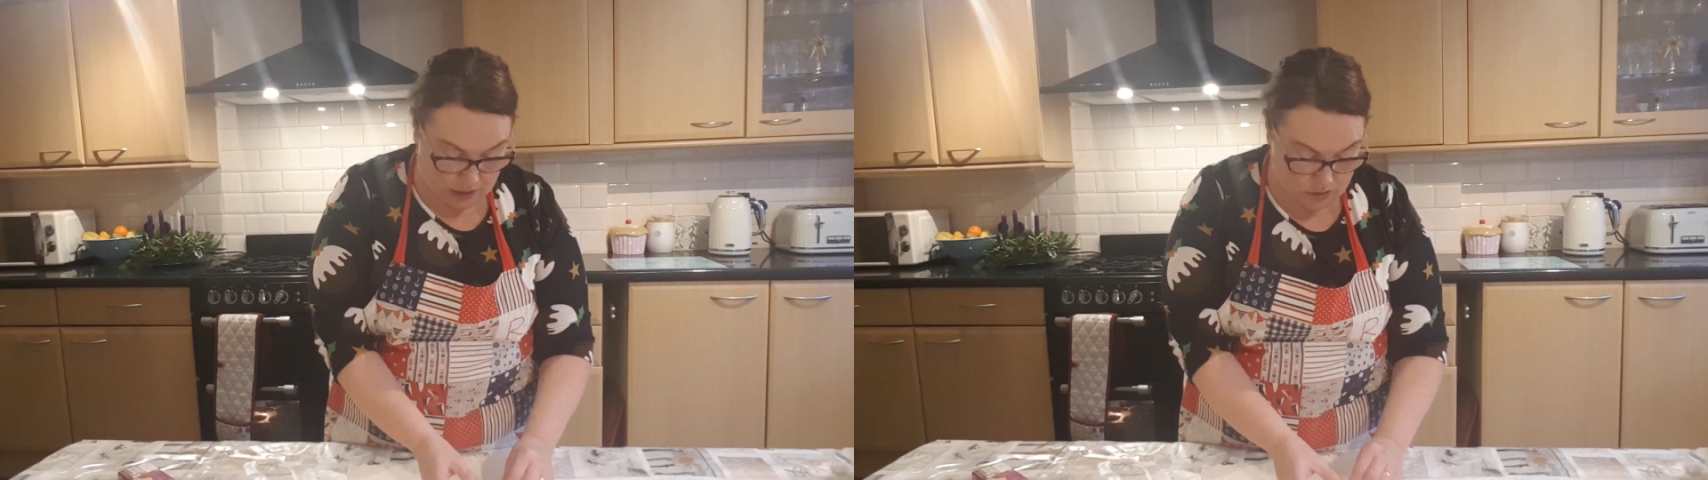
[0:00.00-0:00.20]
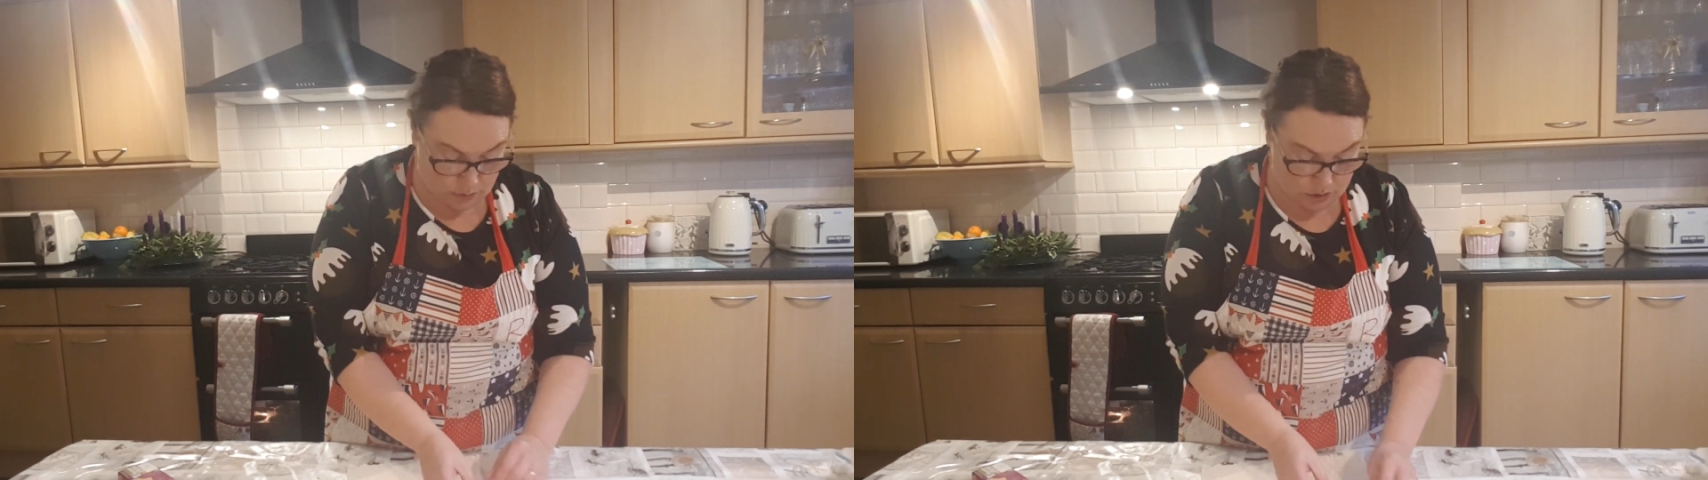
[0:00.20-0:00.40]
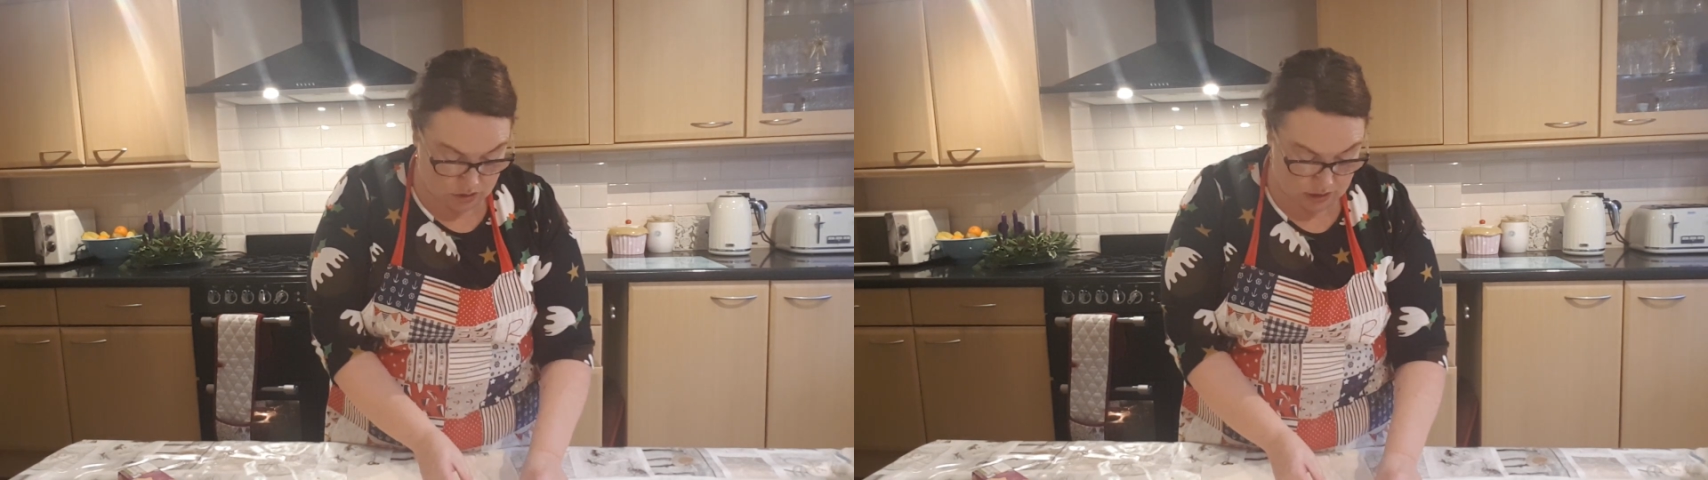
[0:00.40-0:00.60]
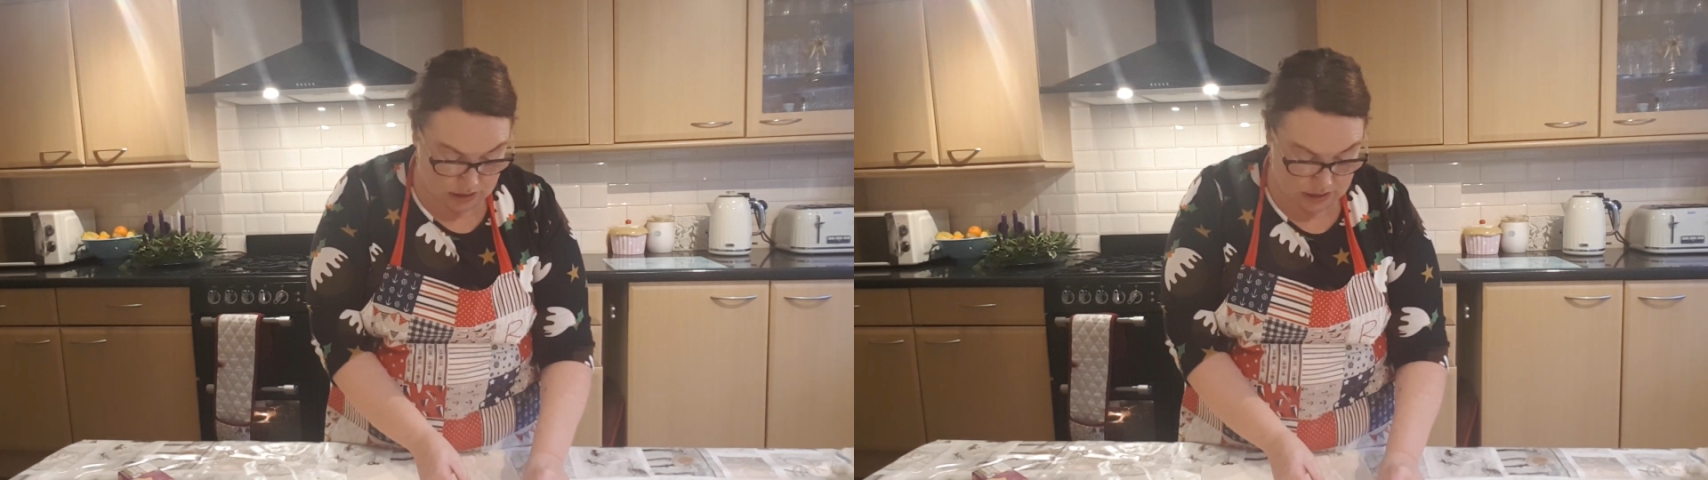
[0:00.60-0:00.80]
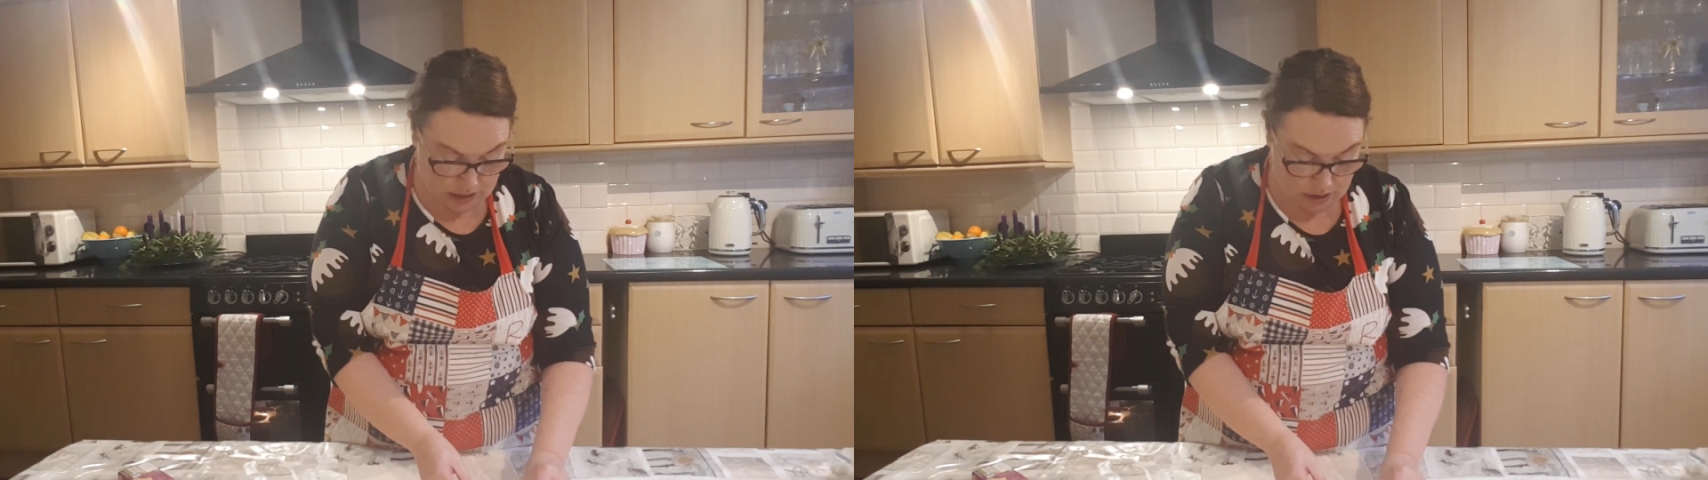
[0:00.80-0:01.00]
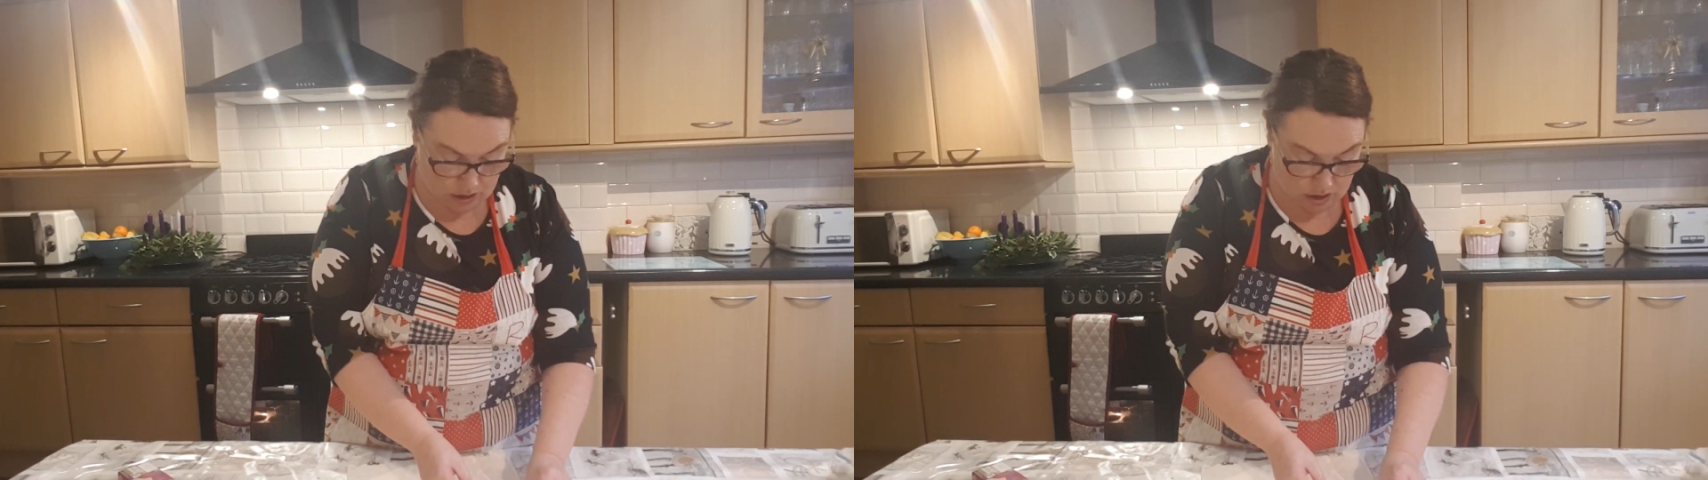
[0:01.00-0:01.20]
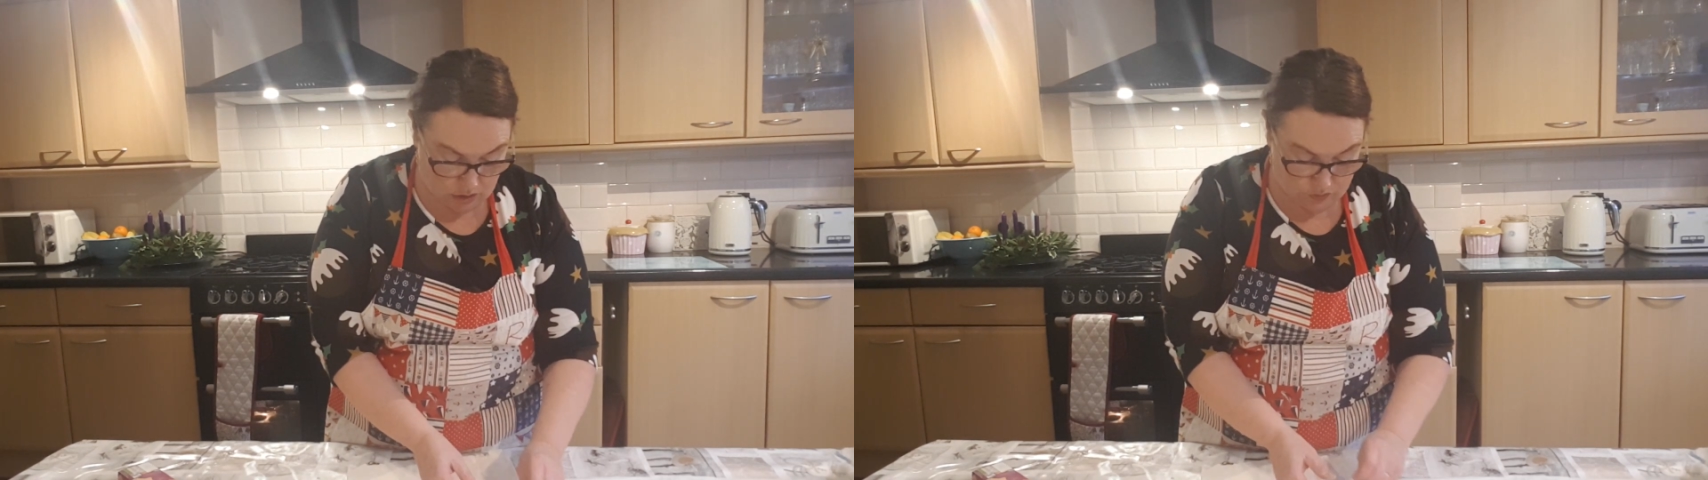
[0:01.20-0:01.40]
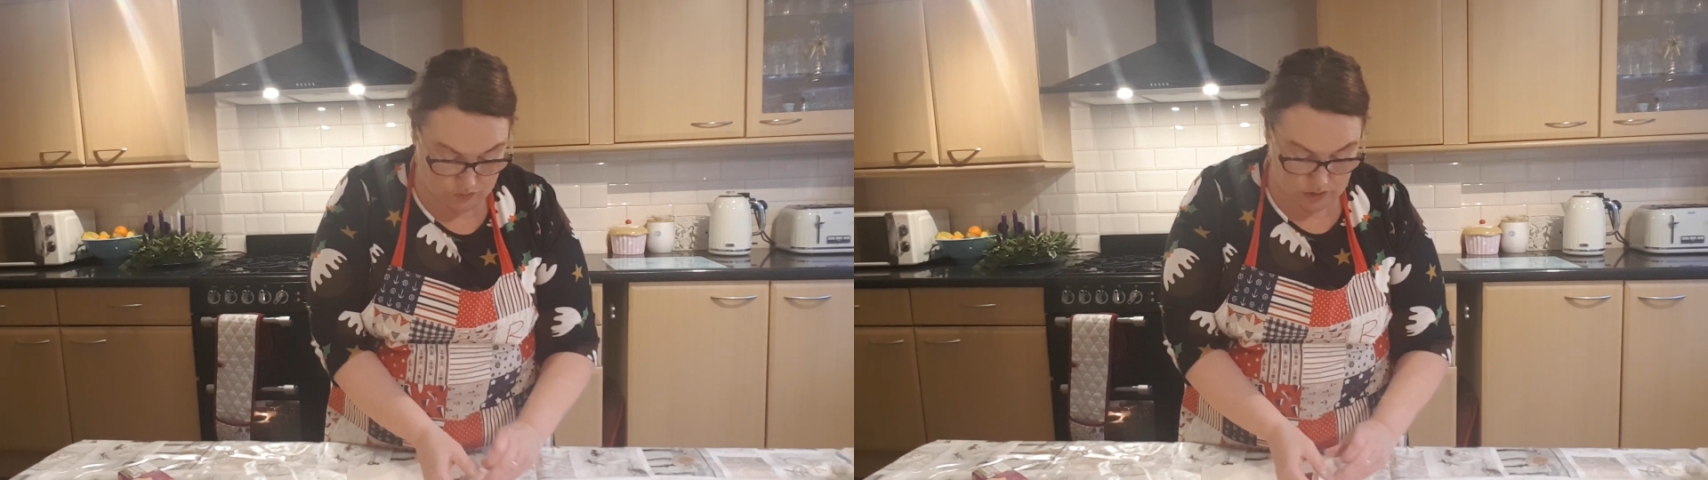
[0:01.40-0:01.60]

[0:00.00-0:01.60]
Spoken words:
So I'm just going to take off.